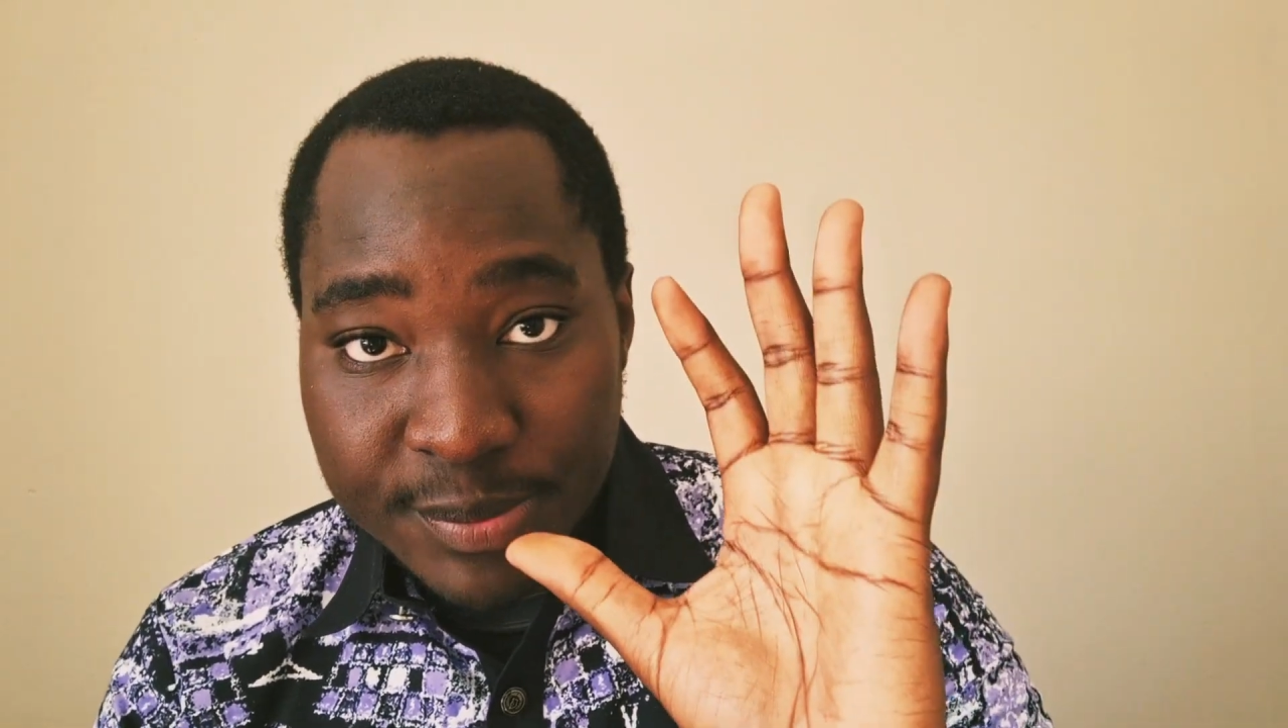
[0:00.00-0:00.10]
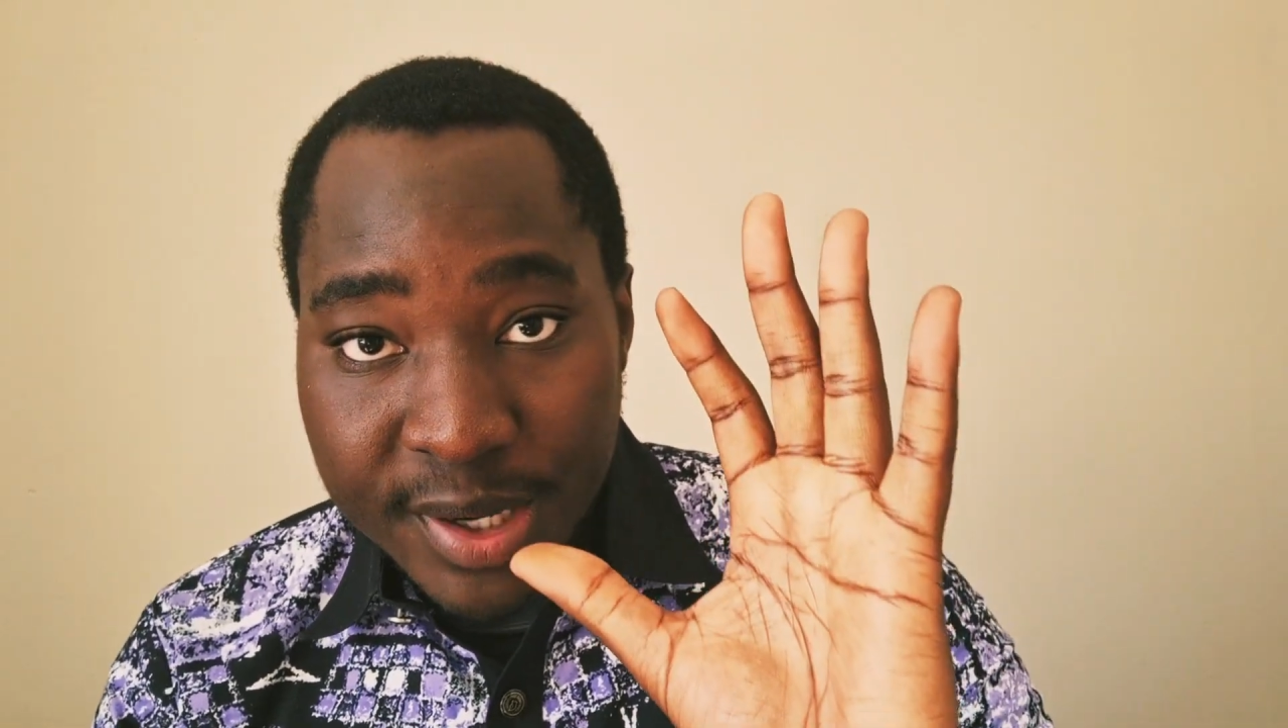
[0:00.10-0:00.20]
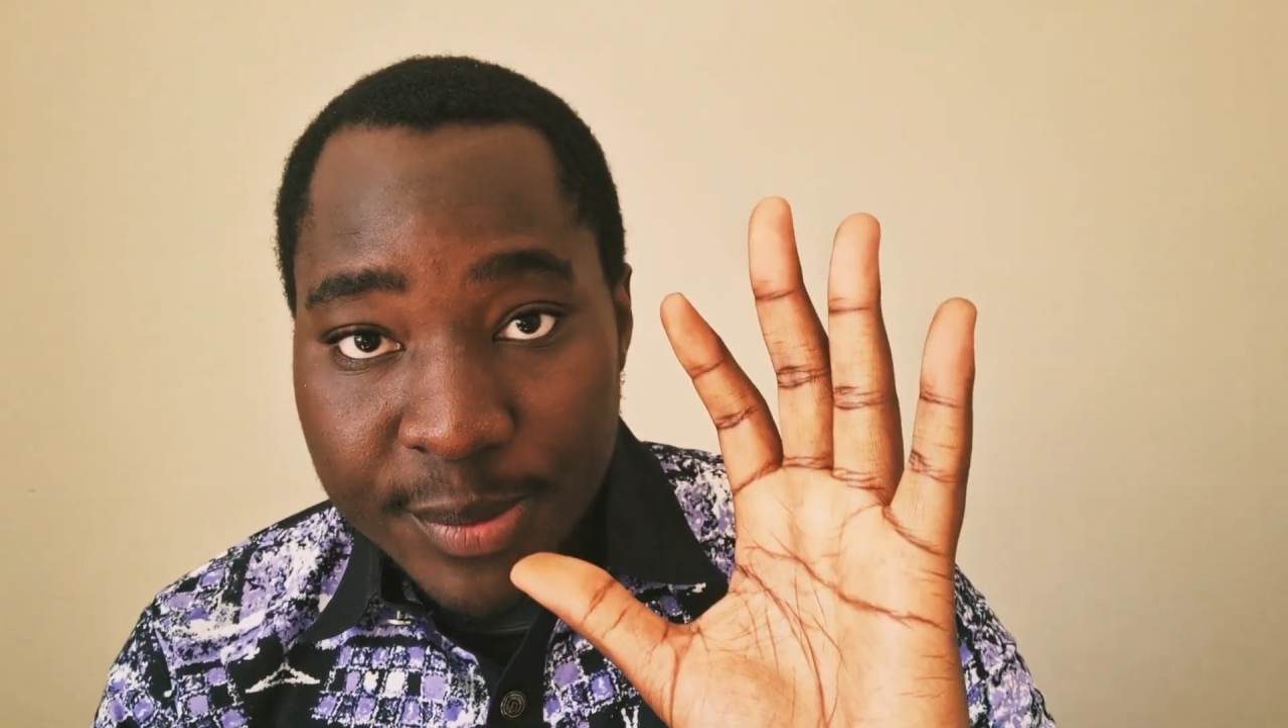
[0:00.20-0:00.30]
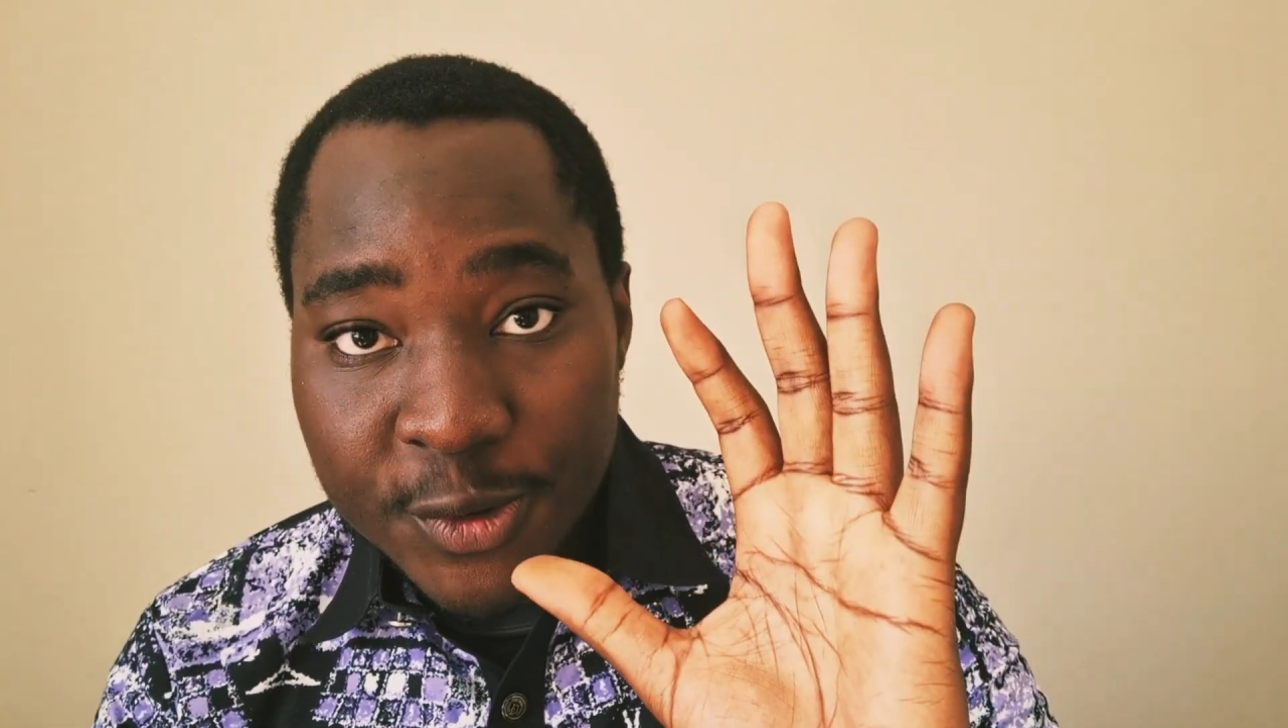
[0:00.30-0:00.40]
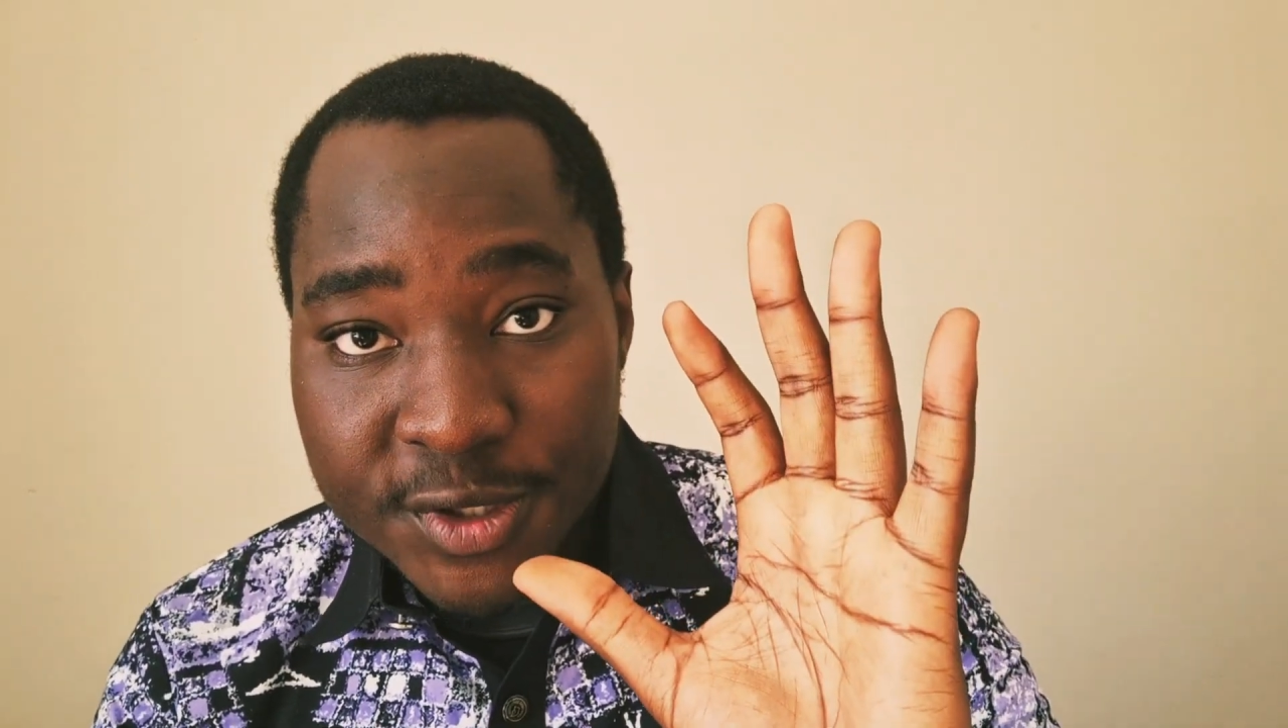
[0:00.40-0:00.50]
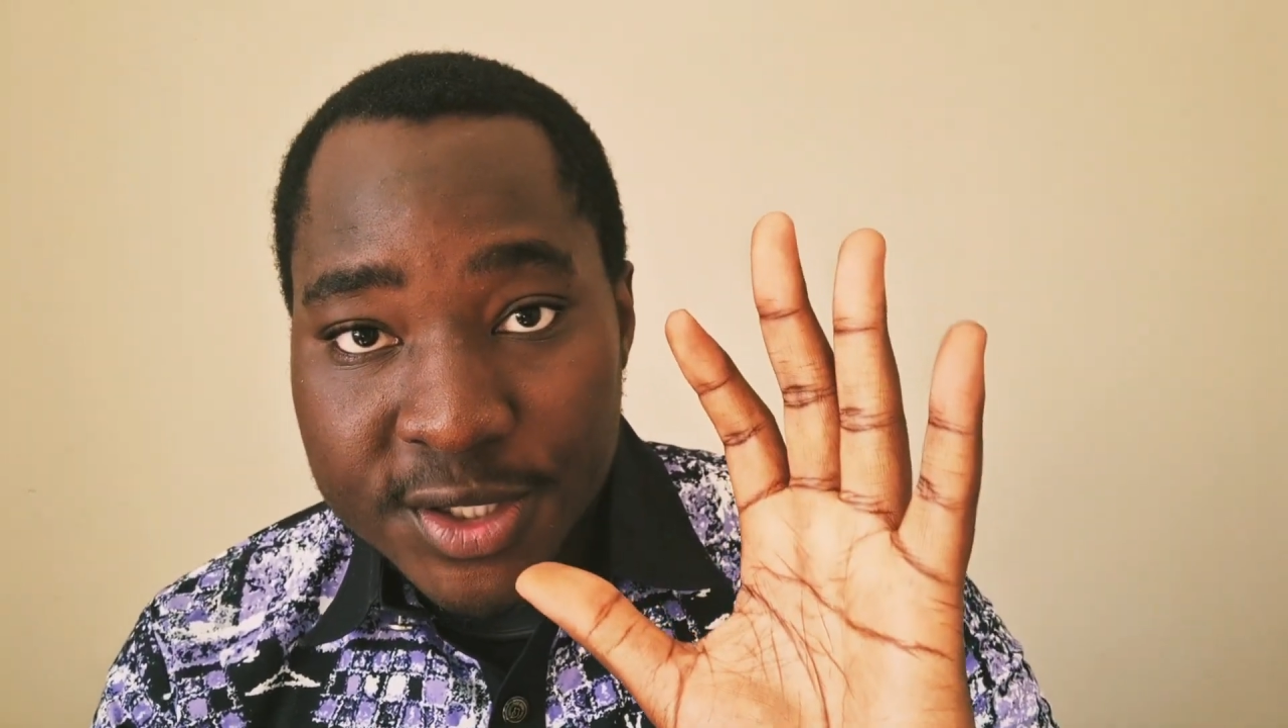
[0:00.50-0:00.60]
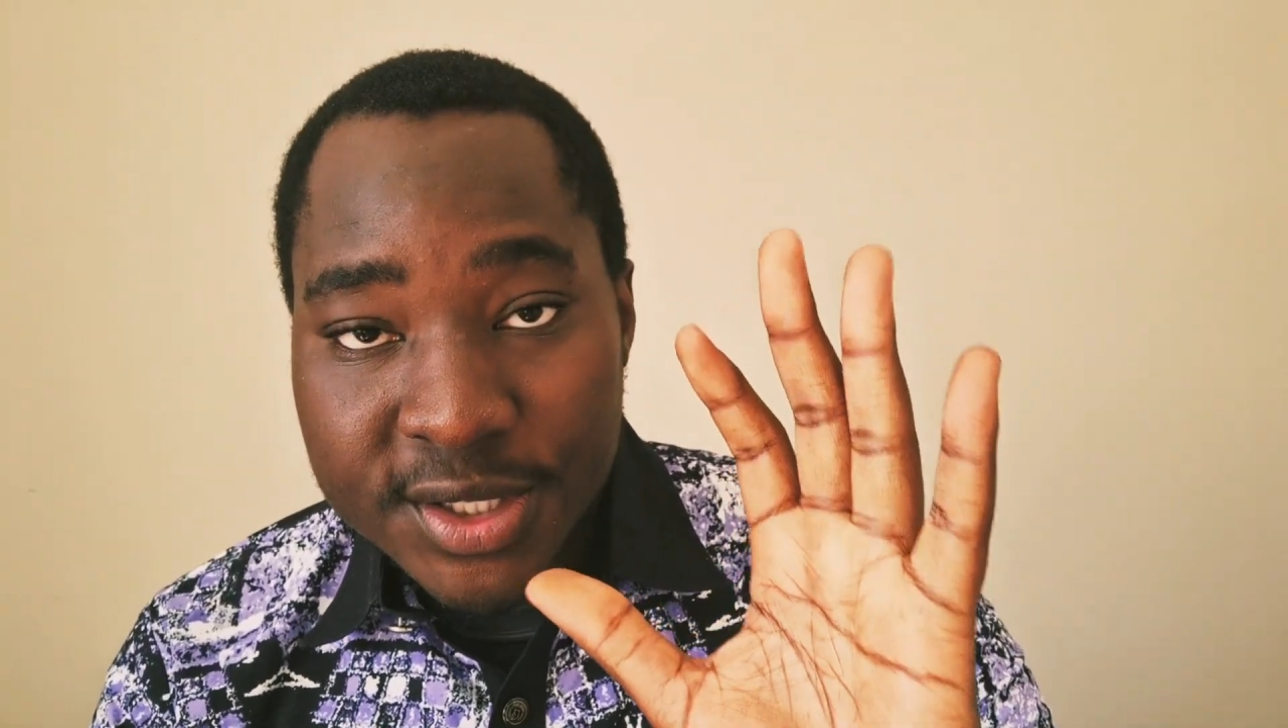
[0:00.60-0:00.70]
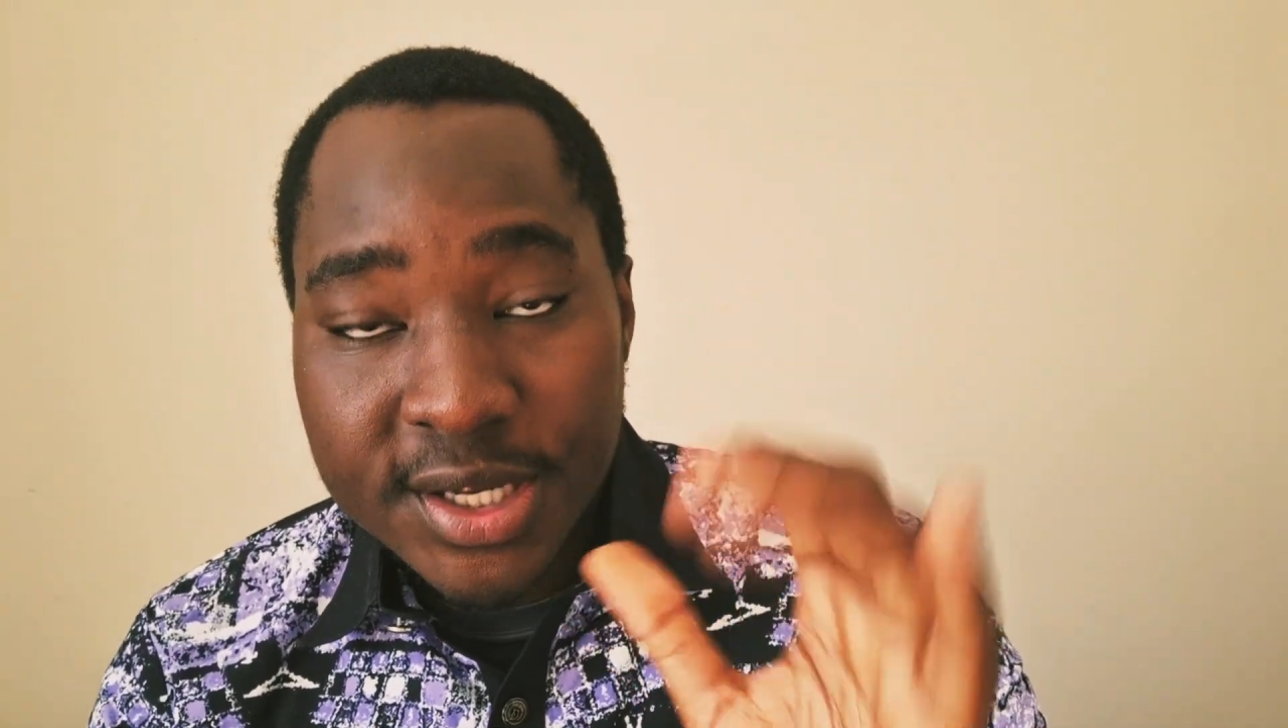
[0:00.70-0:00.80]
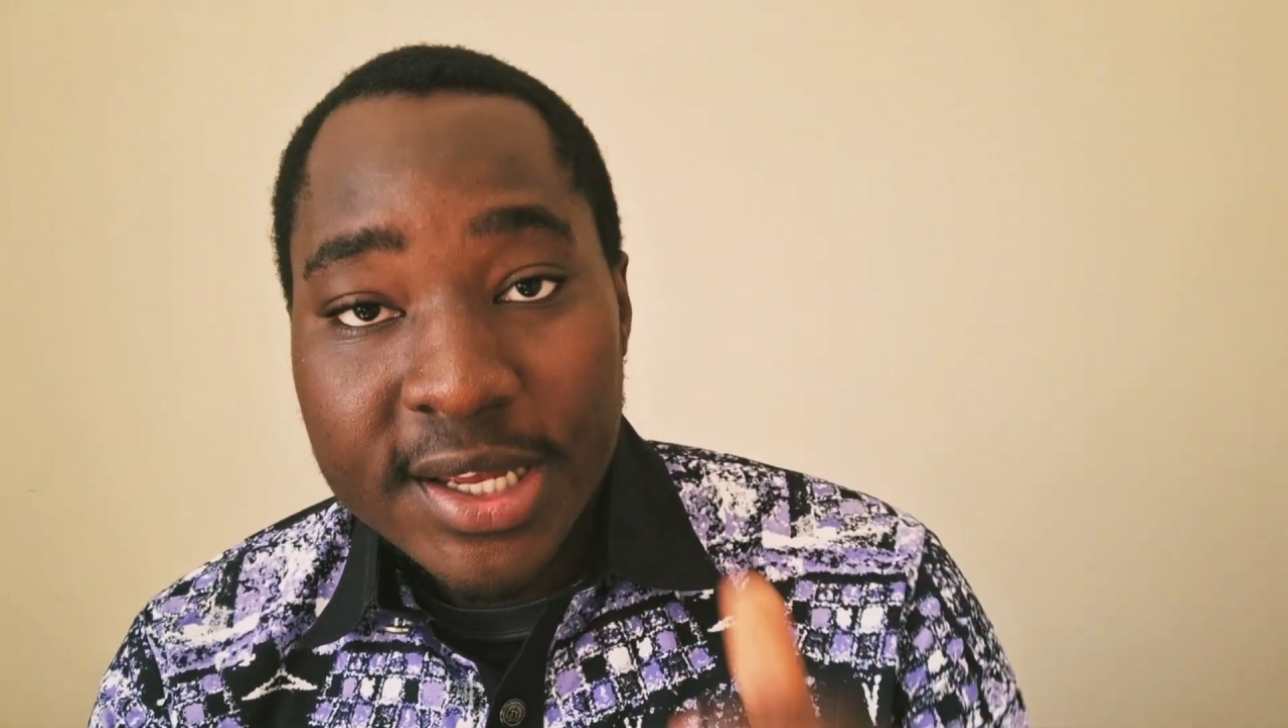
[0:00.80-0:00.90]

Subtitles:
by Moses.